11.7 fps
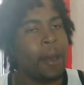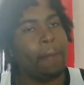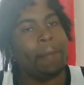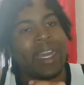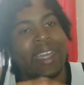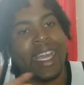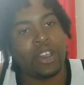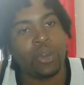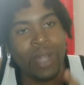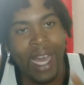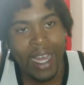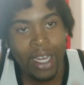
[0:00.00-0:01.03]
but they do
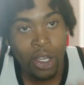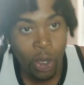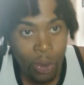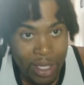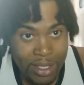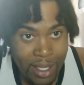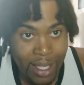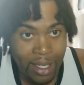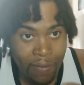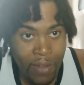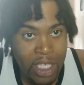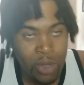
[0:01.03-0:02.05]
not know this
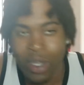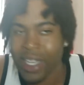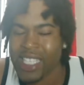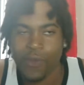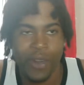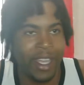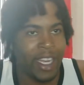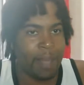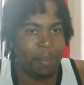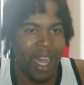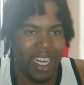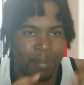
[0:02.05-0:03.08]
individual. And that's for
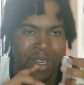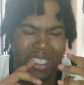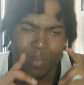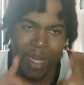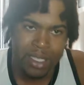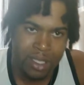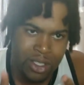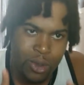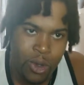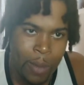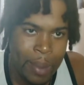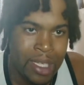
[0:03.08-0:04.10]
anybody, but especially
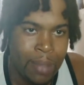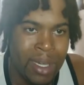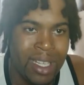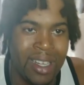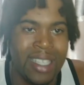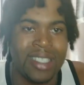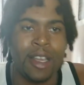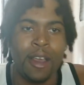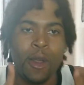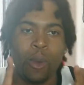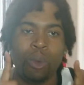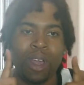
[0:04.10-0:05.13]
Scorpio, because
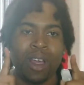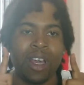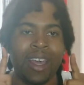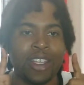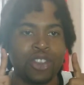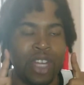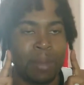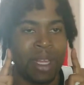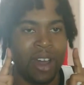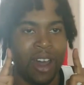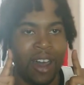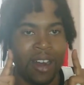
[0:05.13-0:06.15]
we're extremely
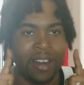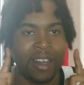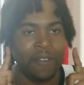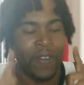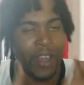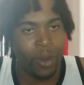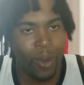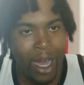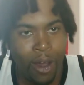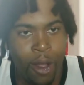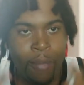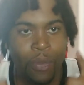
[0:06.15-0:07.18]
hard to figure
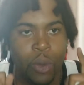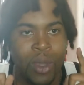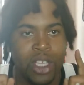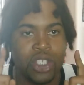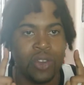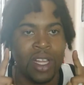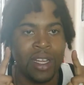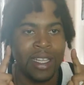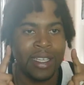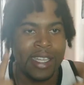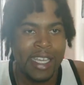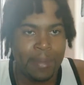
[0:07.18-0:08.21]
out. We're extremely
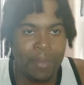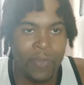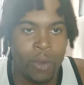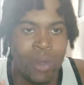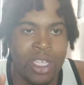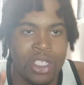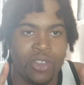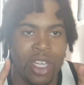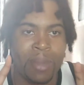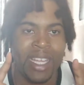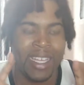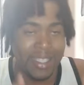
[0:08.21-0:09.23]
deep. We're
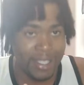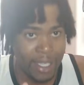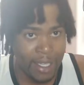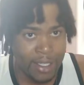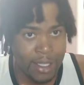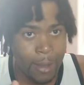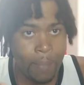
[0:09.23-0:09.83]
extremely intense,